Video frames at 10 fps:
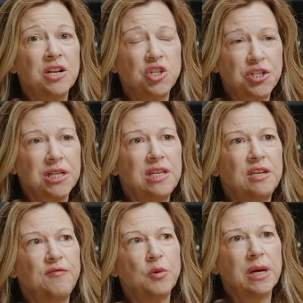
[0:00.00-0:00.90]
just to
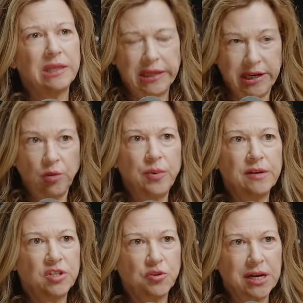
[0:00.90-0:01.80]
give you a little bit
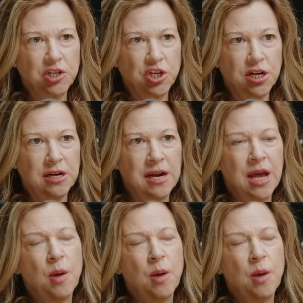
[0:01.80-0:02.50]
of structure,